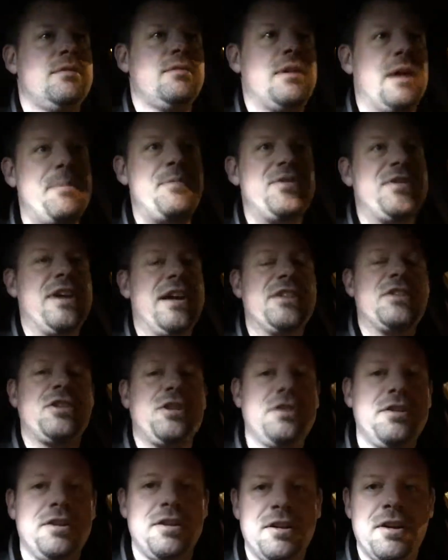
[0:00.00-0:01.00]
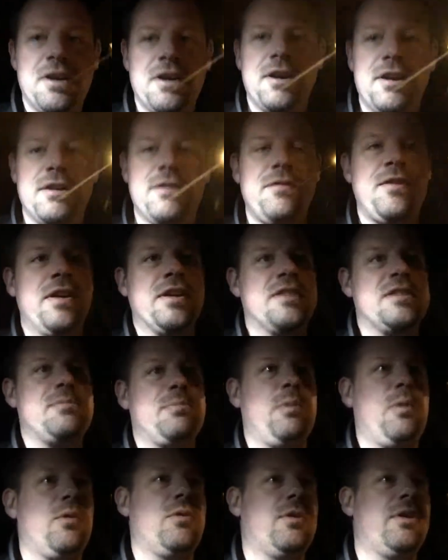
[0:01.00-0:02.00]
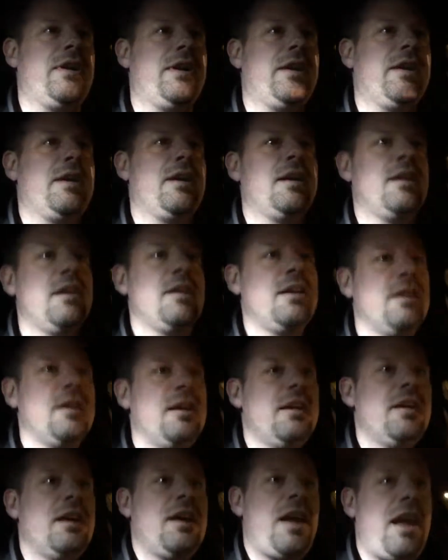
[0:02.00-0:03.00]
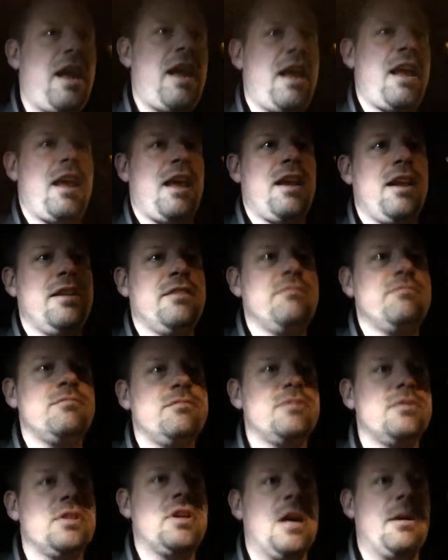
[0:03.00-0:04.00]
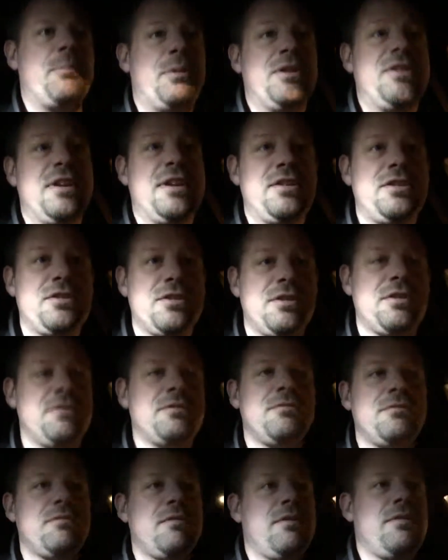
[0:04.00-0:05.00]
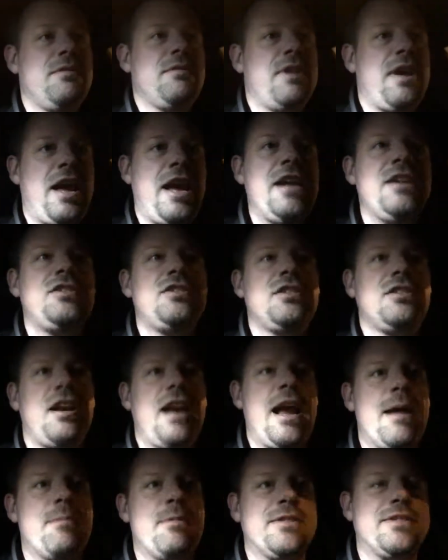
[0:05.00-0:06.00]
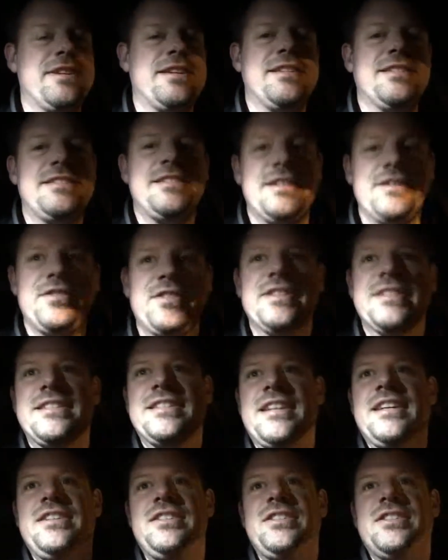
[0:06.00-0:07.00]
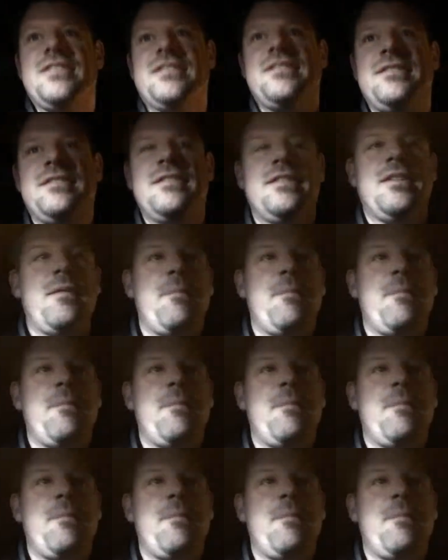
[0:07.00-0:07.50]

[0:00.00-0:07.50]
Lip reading: obsession of exploring and a potential ancient Amazon civilization